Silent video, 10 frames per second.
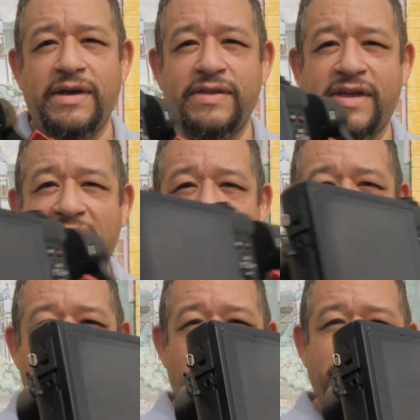the
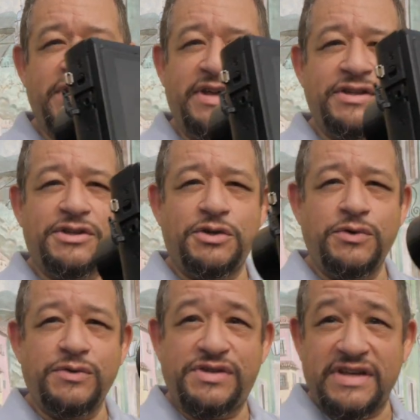camera goes
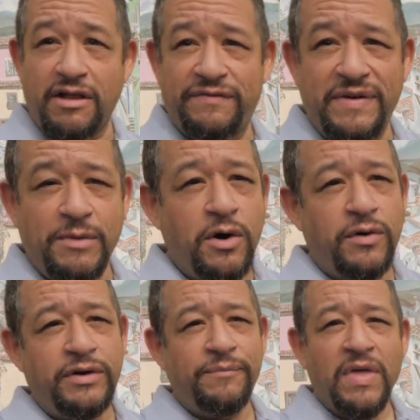into selfie
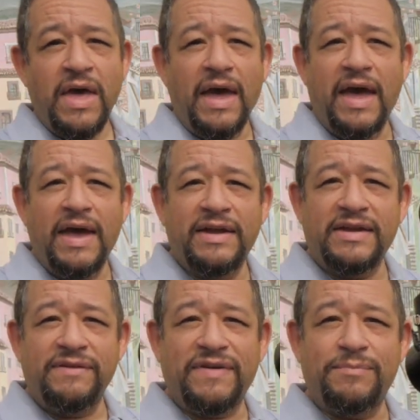mode,
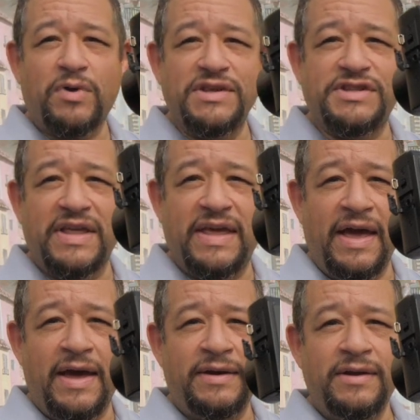and if I press it
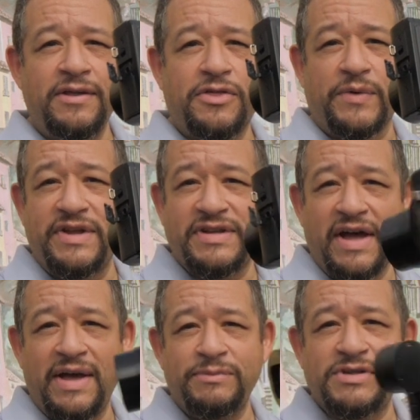again 3
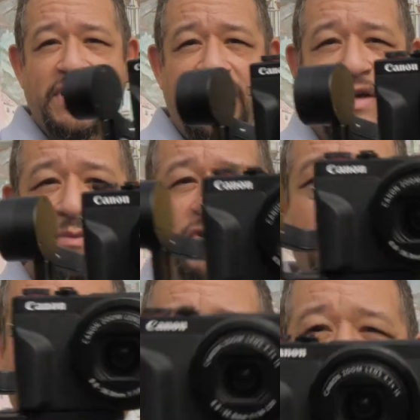times, it
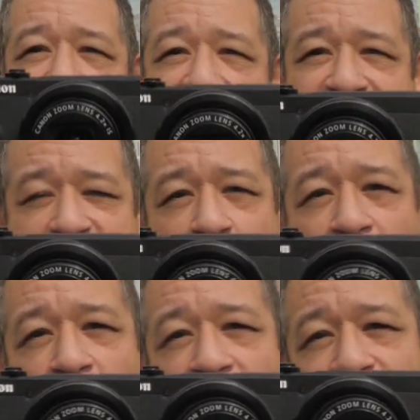returns back to
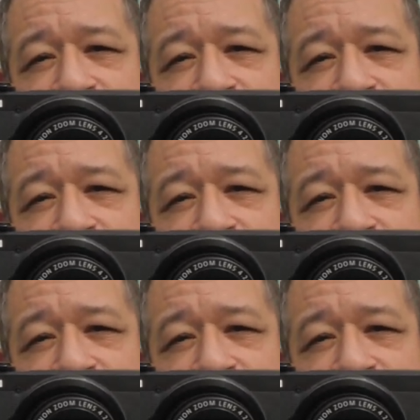normal.